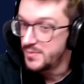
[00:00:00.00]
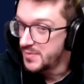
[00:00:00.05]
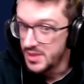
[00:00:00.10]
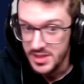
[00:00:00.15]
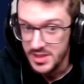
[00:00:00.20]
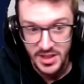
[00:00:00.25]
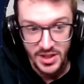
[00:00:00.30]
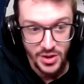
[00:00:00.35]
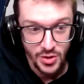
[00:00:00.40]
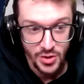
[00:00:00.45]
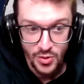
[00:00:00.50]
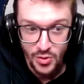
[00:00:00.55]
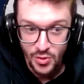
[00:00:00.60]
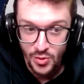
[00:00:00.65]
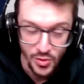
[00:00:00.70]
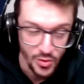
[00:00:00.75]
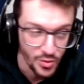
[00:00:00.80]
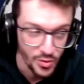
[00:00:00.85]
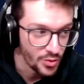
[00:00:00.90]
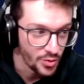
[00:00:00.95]
See
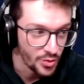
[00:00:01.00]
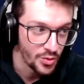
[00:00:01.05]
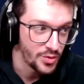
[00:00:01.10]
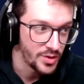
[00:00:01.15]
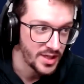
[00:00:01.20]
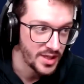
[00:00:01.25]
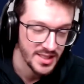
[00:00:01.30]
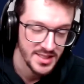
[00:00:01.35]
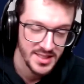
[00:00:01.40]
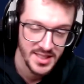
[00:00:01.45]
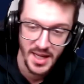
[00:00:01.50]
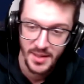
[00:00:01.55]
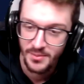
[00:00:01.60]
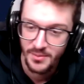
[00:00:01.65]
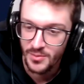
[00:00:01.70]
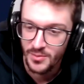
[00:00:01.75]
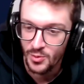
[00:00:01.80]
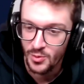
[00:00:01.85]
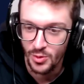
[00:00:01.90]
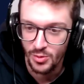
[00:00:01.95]
you next
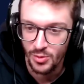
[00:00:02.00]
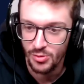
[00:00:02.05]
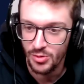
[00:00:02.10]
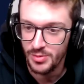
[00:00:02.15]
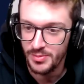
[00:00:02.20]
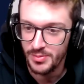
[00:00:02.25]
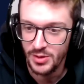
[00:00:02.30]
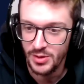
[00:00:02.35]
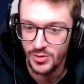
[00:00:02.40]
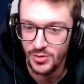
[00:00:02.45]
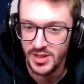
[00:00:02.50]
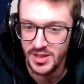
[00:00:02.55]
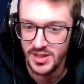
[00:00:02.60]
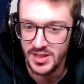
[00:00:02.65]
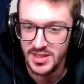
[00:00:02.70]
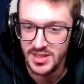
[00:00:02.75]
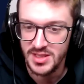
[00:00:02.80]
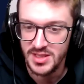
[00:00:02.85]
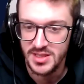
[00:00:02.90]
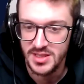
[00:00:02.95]
time. We will be doing
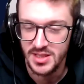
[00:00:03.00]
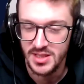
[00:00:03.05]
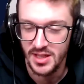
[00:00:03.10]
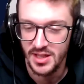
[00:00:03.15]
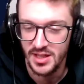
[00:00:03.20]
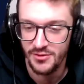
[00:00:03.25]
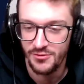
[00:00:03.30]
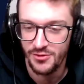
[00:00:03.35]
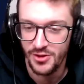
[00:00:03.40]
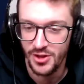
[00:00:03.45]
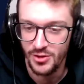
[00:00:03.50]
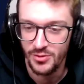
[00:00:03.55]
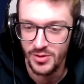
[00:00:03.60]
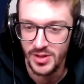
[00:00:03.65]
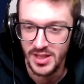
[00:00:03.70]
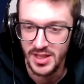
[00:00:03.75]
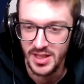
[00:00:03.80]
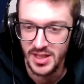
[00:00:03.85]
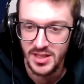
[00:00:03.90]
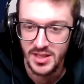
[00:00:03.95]
this
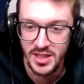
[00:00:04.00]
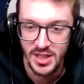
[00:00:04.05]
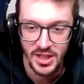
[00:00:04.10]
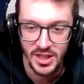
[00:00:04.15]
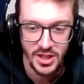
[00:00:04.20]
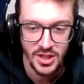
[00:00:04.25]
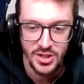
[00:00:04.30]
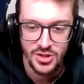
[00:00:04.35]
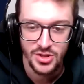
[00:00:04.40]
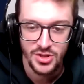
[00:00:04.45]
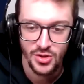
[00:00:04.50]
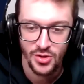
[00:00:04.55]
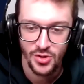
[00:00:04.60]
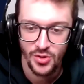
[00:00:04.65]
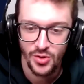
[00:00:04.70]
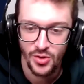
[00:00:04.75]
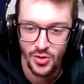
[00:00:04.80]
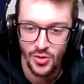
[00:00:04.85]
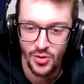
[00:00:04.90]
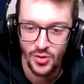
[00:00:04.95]
frequently.
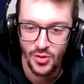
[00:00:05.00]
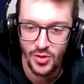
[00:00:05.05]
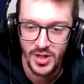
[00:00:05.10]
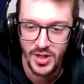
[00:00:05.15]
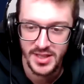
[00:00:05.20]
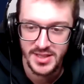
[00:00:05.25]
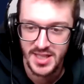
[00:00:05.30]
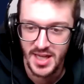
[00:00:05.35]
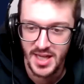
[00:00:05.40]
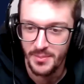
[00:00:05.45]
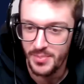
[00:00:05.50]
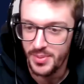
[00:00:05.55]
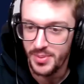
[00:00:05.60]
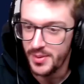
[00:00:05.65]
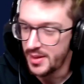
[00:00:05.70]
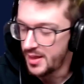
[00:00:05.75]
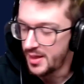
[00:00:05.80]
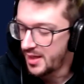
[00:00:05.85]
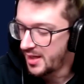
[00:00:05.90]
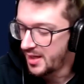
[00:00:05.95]
So heads up
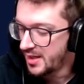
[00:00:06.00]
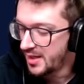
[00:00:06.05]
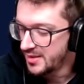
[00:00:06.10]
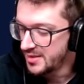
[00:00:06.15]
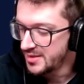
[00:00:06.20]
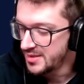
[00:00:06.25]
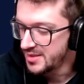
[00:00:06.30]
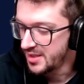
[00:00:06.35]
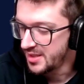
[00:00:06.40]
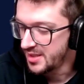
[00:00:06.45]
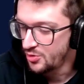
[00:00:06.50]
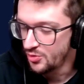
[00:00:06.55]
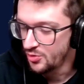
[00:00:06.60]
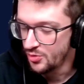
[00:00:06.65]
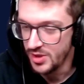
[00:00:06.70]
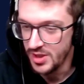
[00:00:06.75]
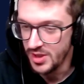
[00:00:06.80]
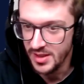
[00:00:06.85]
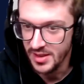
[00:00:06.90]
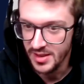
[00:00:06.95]
and stay
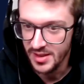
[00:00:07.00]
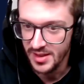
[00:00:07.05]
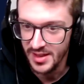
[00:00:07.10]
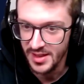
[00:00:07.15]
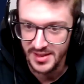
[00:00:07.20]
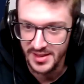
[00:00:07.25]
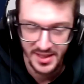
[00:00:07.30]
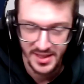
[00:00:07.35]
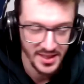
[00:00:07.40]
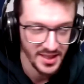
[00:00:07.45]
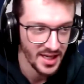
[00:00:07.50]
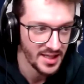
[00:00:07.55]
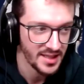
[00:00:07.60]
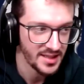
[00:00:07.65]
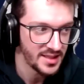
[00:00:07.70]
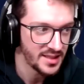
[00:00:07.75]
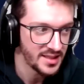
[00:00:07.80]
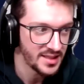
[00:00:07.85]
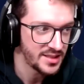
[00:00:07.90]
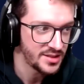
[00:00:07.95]
tuned in LinkedIn
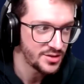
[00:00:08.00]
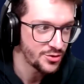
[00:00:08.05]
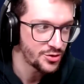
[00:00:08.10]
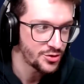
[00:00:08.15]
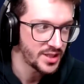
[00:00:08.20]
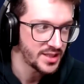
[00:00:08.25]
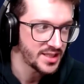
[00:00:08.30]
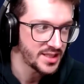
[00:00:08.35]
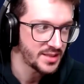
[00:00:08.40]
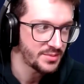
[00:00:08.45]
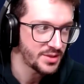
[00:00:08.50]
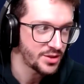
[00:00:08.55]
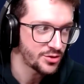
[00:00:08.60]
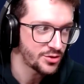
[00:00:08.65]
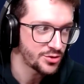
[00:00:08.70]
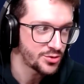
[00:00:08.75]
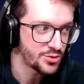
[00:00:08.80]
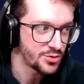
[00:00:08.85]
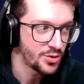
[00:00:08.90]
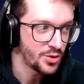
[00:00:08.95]
and the newsletter
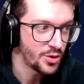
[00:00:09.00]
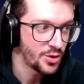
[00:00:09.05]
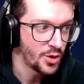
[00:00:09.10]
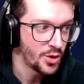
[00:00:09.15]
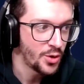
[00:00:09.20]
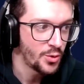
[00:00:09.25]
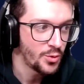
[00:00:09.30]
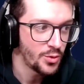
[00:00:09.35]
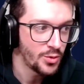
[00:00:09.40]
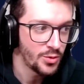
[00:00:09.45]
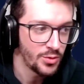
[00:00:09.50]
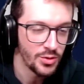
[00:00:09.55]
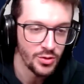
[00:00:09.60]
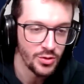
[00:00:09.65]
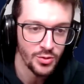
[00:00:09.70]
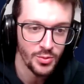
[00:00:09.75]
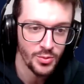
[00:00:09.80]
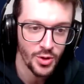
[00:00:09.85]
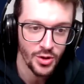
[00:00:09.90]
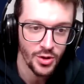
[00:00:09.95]
because we will
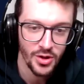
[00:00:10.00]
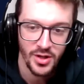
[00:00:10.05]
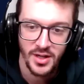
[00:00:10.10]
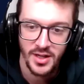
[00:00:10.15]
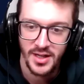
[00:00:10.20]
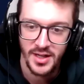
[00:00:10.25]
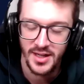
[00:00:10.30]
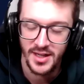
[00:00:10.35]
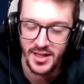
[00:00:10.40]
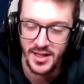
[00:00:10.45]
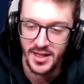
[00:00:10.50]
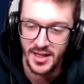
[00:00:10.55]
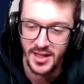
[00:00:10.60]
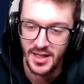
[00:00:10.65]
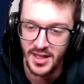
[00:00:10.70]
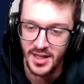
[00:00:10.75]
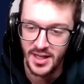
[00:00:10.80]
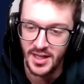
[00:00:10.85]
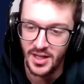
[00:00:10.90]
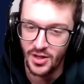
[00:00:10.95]
do more
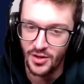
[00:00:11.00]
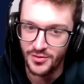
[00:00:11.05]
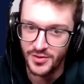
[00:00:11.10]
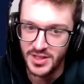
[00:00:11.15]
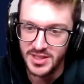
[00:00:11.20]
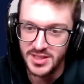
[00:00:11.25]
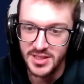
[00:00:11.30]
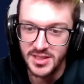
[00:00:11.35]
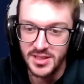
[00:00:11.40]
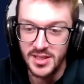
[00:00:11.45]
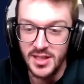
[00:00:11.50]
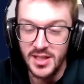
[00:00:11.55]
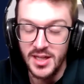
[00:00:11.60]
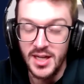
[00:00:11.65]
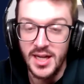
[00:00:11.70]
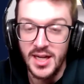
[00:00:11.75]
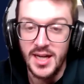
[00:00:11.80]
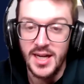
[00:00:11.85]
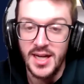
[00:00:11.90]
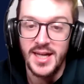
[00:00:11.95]
of this.
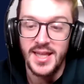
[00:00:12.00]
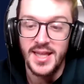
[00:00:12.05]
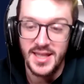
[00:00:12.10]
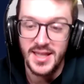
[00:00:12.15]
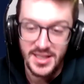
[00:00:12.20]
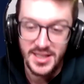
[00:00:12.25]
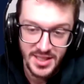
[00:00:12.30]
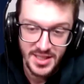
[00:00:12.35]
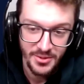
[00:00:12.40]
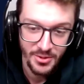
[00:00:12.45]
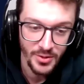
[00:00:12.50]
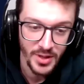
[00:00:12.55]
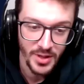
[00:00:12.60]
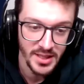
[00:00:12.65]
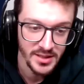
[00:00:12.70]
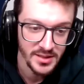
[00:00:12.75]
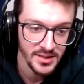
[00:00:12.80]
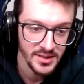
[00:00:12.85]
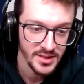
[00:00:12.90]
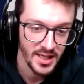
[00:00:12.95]
Thanks
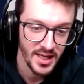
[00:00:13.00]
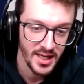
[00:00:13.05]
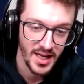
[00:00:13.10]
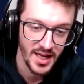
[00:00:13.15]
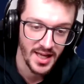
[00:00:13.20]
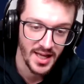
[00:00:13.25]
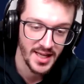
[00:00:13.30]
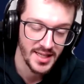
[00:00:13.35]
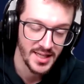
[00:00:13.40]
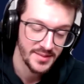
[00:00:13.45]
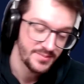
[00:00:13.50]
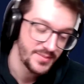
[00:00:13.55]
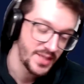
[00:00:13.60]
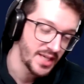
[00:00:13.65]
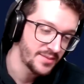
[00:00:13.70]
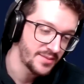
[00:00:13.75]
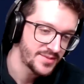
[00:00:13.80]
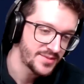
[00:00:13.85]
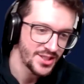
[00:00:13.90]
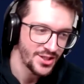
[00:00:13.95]
everyone. And
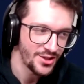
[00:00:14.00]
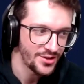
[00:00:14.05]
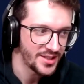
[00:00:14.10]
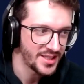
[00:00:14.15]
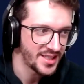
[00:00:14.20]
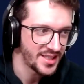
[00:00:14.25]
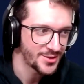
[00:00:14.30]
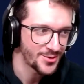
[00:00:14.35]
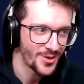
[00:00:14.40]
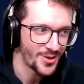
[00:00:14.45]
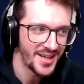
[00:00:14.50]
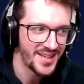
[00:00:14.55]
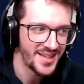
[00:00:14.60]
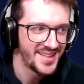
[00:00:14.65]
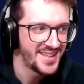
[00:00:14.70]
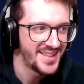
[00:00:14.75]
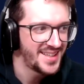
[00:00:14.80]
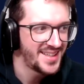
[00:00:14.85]
yeah, see you in the next one.